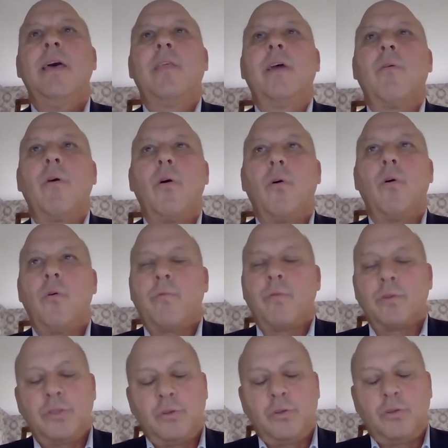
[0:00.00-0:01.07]
there are
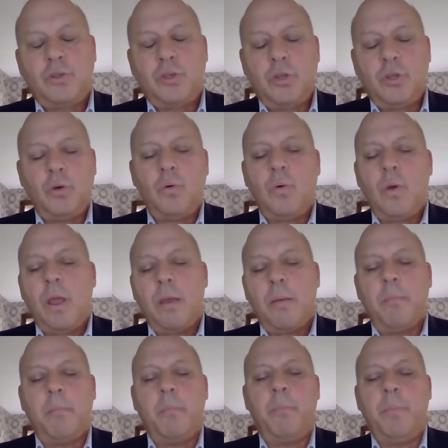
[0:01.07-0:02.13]
over 2
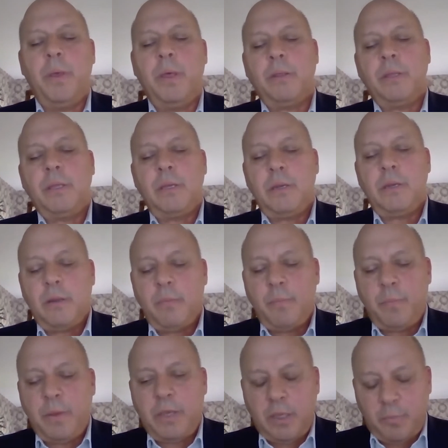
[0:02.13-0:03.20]
billion
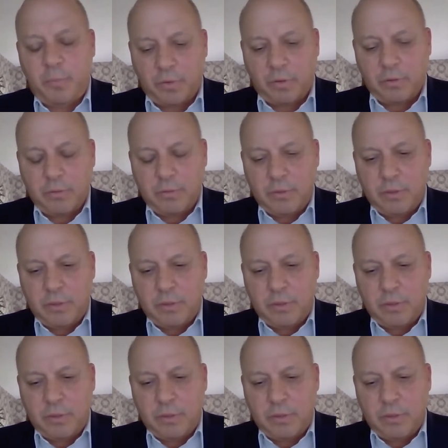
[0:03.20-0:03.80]
people